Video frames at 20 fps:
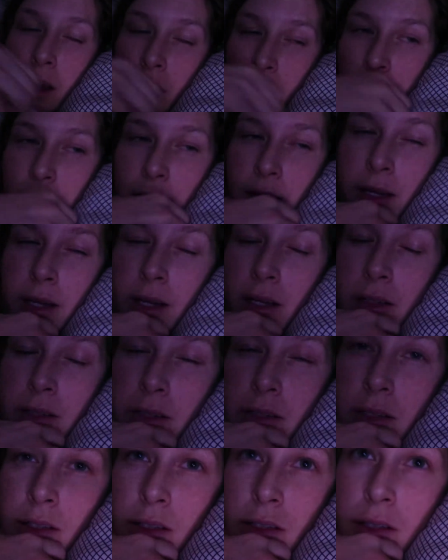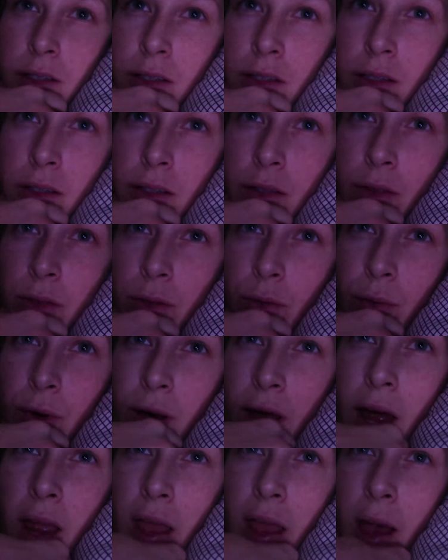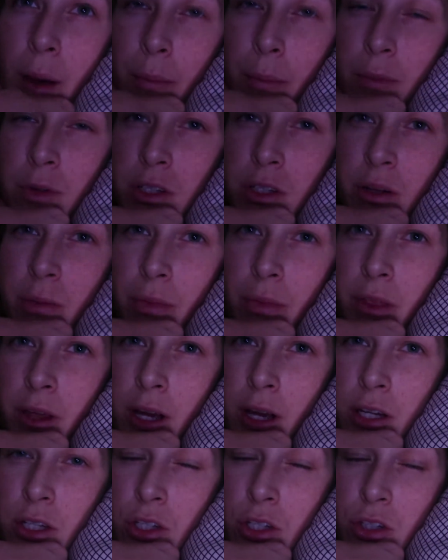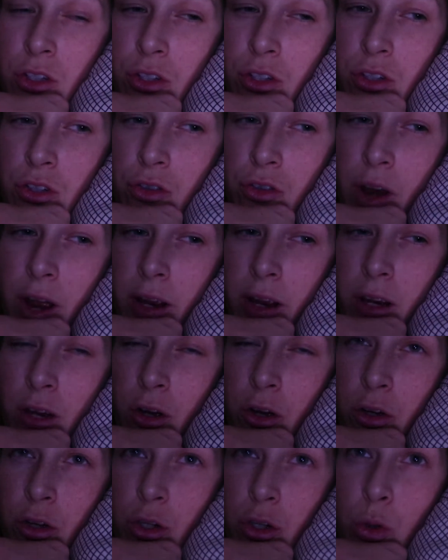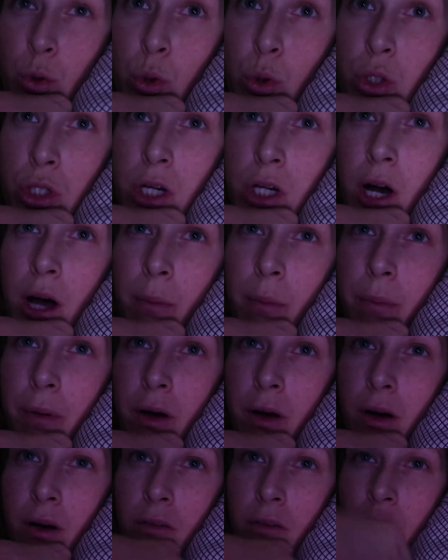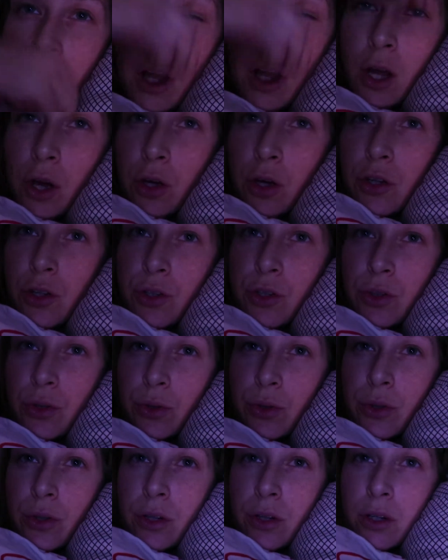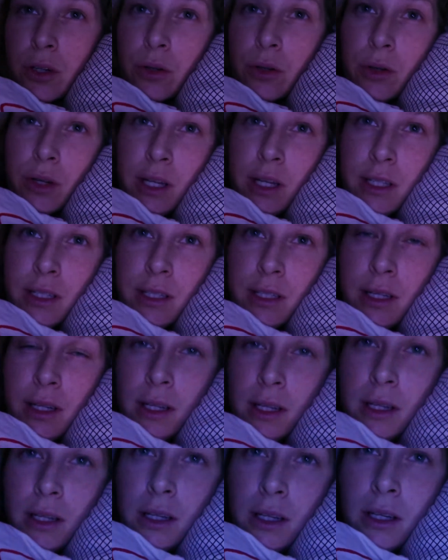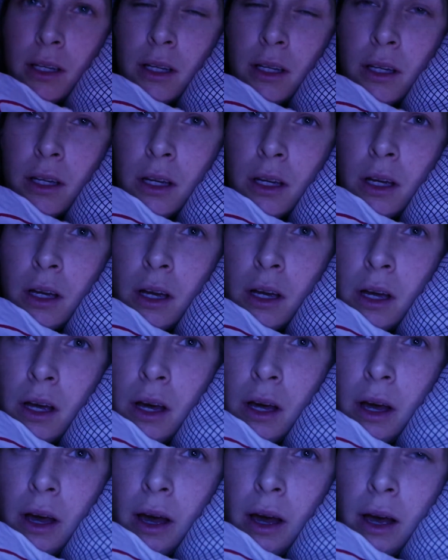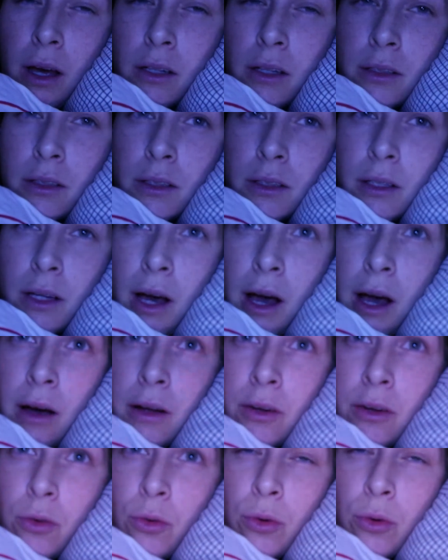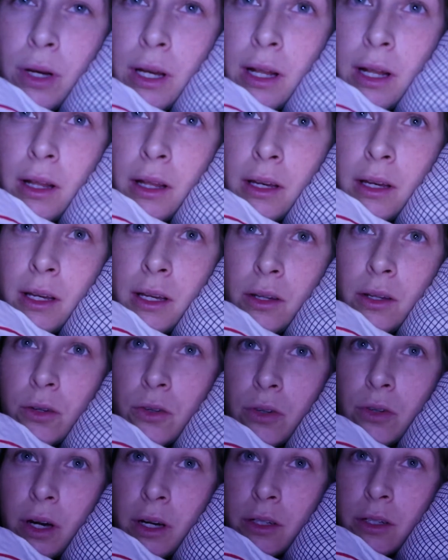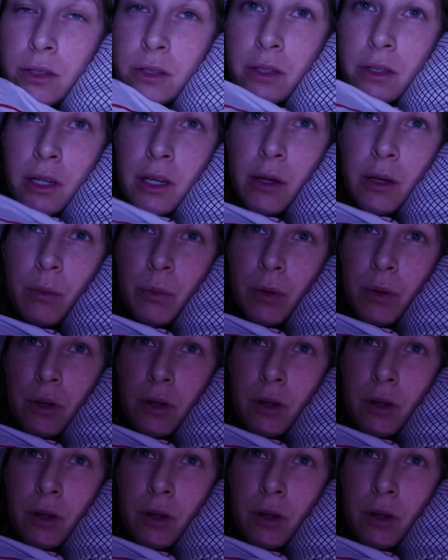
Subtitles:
It is 3 a.m. or something. I just drank a huge cup of sugar cookie tea. And I really need to try to sleep.